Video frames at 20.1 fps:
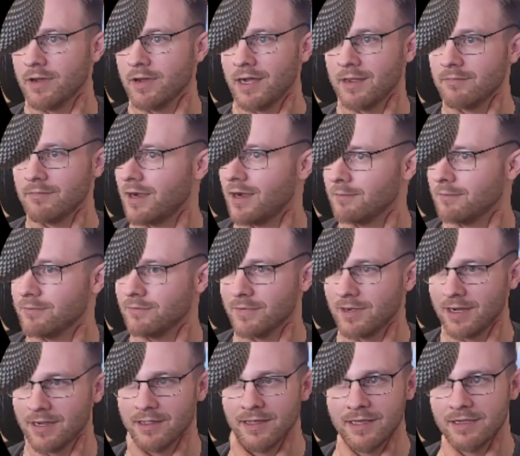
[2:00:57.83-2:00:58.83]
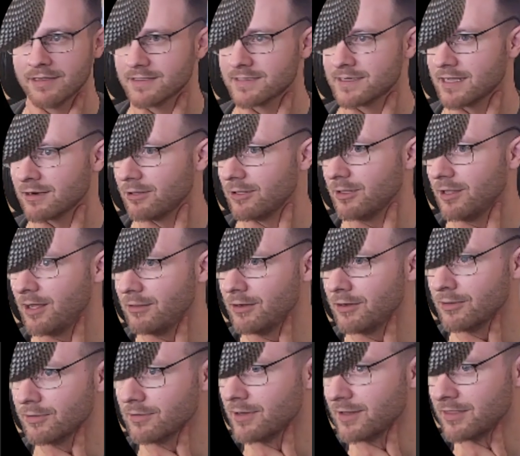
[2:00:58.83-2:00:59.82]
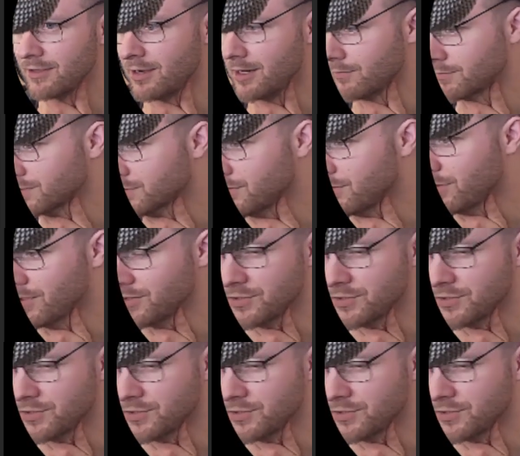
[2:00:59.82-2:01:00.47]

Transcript: This is taking a lot longer than I thought it was going